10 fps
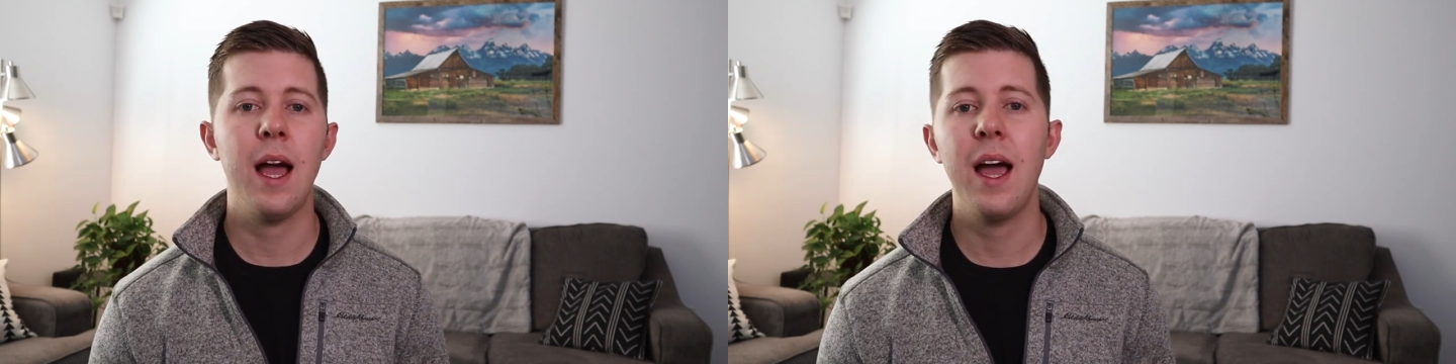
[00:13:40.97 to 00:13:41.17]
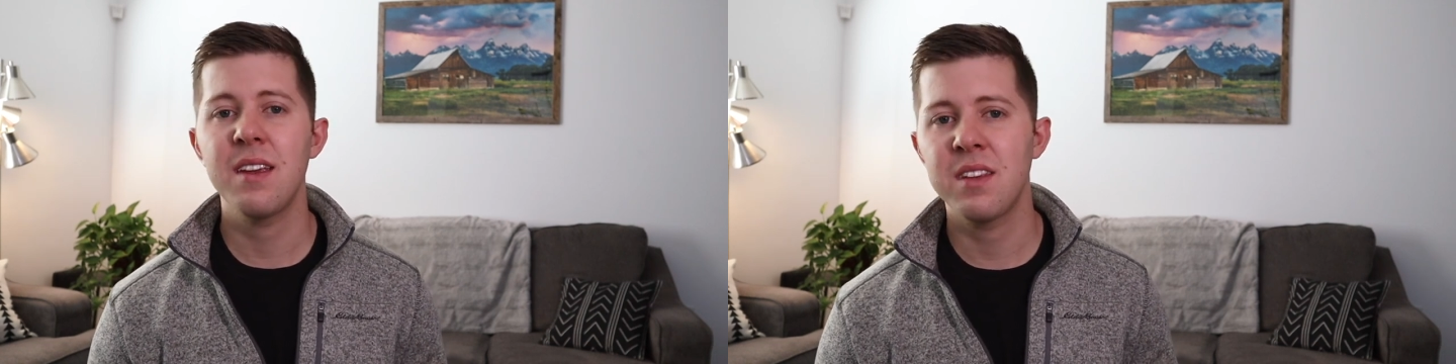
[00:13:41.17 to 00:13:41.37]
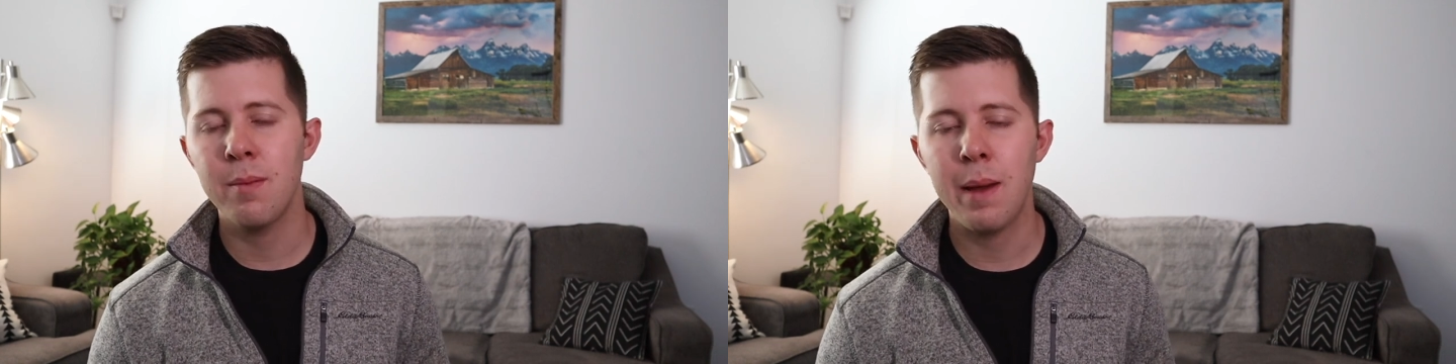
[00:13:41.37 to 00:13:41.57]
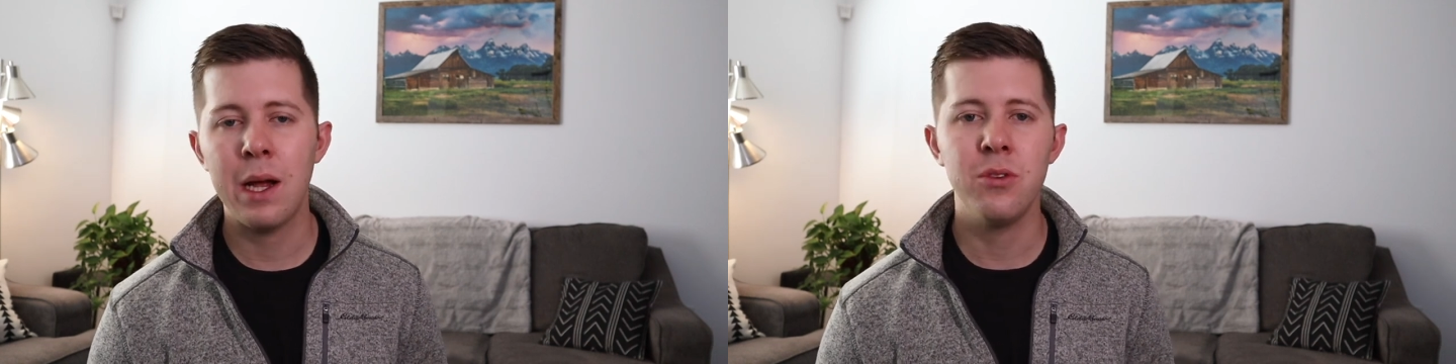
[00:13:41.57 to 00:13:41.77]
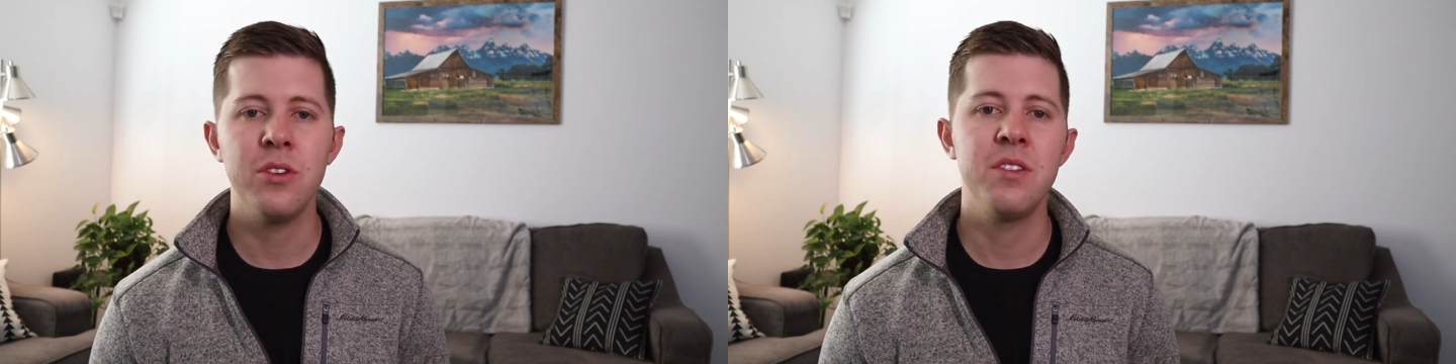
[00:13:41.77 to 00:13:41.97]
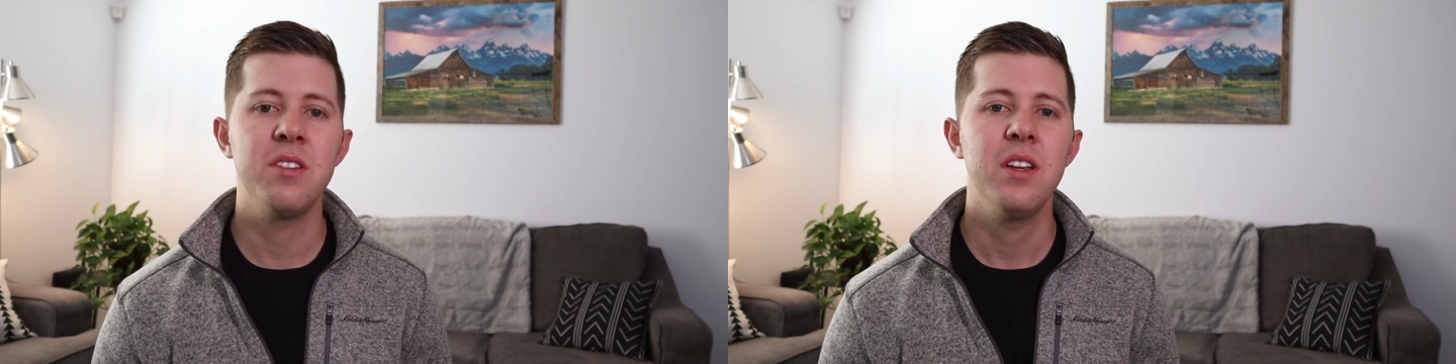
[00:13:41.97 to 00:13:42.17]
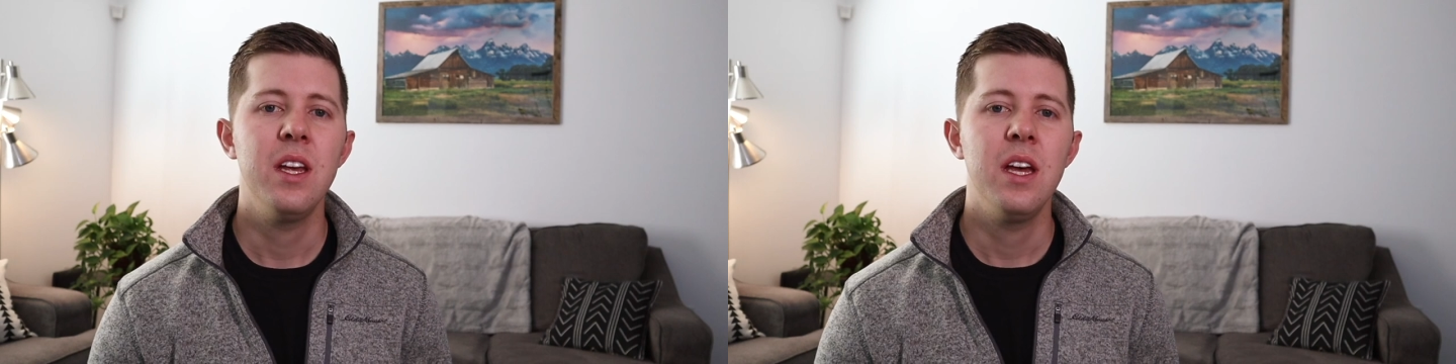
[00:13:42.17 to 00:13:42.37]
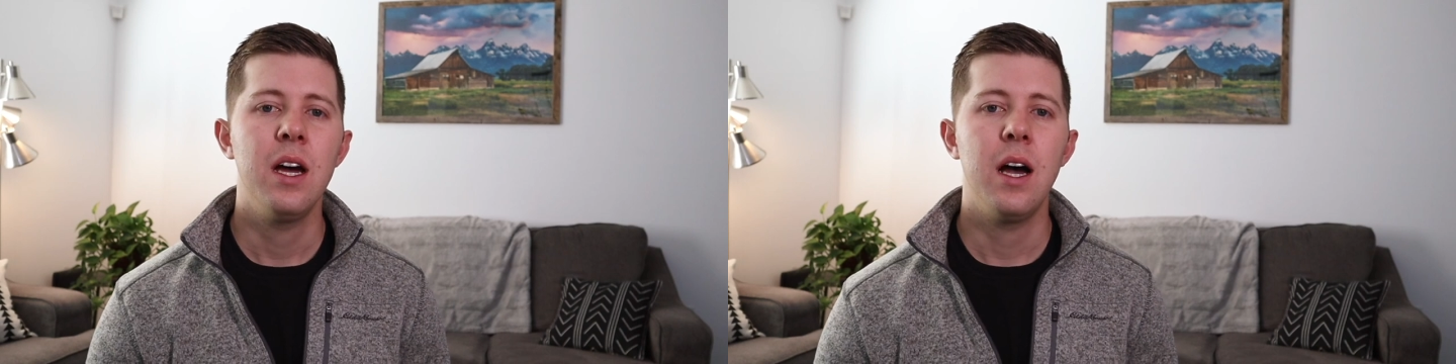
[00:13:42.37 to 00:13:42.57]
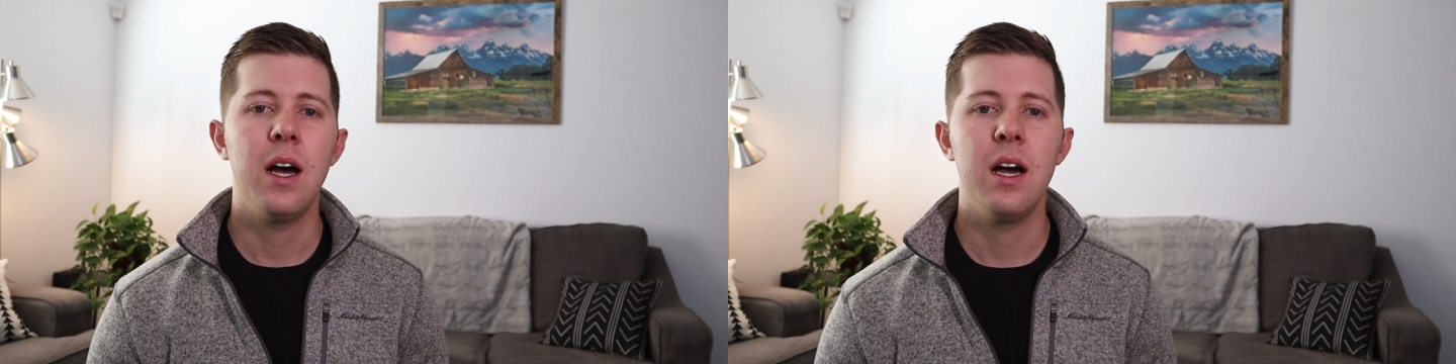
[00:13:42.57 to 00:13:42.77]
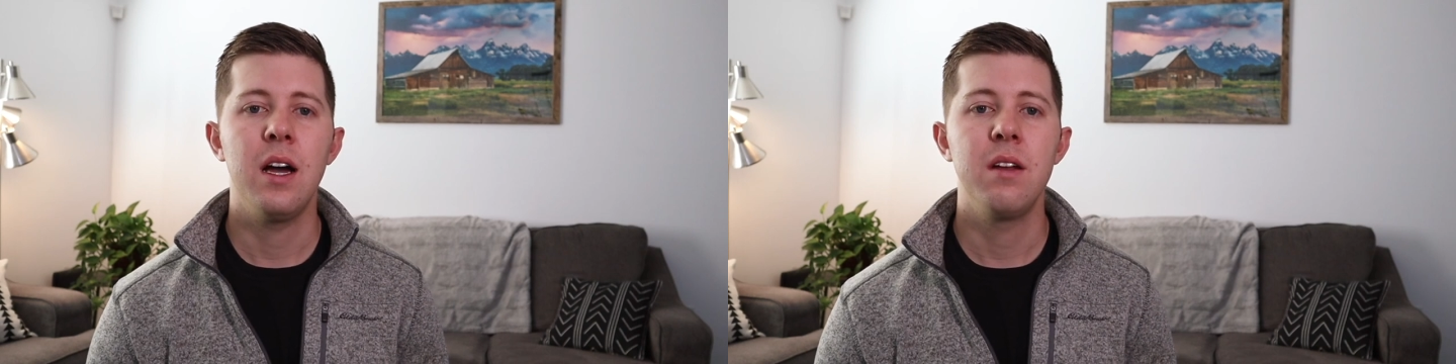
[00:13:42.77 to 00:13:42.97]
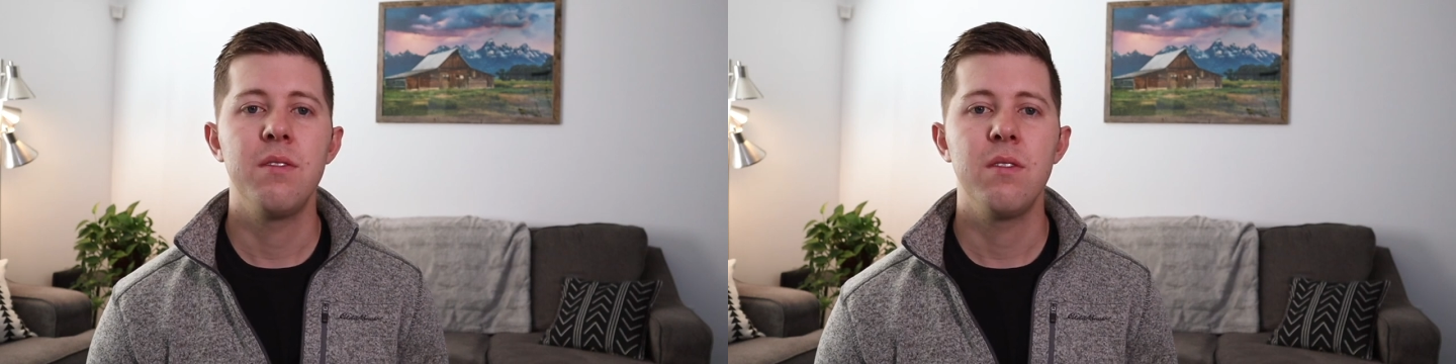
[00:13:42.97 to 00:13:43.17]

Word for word: hikes in the mountains, uh,